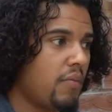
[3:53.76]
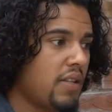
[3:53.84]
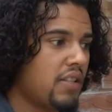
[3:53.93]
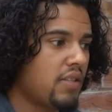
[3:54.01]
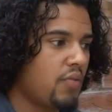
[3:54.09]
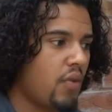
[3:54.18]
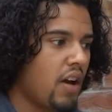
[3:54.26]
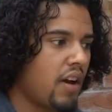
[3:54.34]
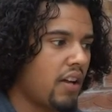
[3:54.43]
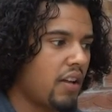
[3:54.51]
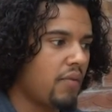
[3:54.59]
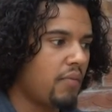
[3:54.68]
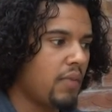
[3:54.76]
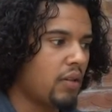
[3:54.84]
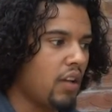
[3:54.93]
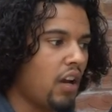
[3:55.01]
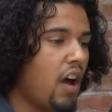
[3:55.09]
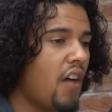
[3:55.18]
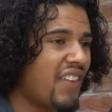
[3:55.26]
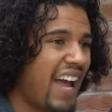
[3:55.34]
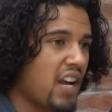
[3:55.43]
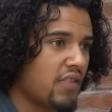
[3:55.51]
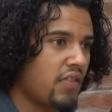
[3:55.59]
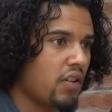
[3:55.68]
business where I can build a lot of
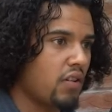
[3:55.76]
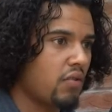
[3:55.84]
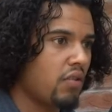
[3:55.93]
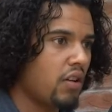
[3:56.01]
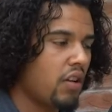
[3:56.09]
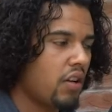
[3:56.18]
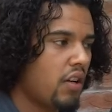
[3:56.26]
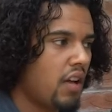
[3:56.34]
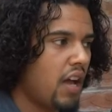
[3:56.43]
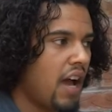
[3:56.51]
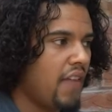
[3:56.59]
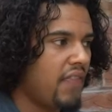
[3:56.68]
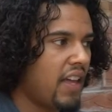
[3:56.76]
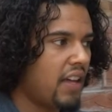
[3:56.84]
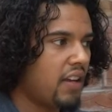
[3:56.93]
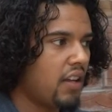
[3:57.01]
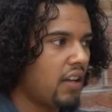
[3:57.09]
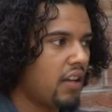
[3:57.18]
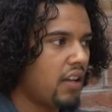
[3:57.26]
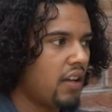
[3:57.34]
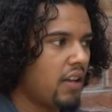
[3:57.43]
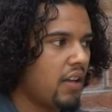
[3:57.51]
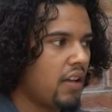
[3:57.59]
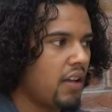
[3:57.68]
cash flow and then
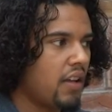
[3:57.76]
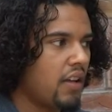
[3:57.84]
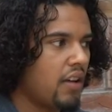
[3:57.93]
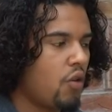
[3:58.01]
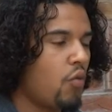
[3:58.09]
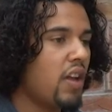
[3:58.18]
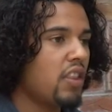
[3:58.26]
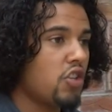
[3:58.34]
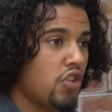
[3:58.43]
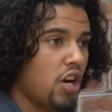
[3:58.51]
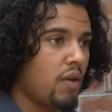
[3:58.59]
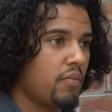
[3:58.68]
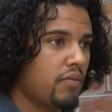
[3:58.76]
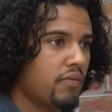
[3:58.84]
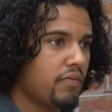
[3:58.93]
quit the job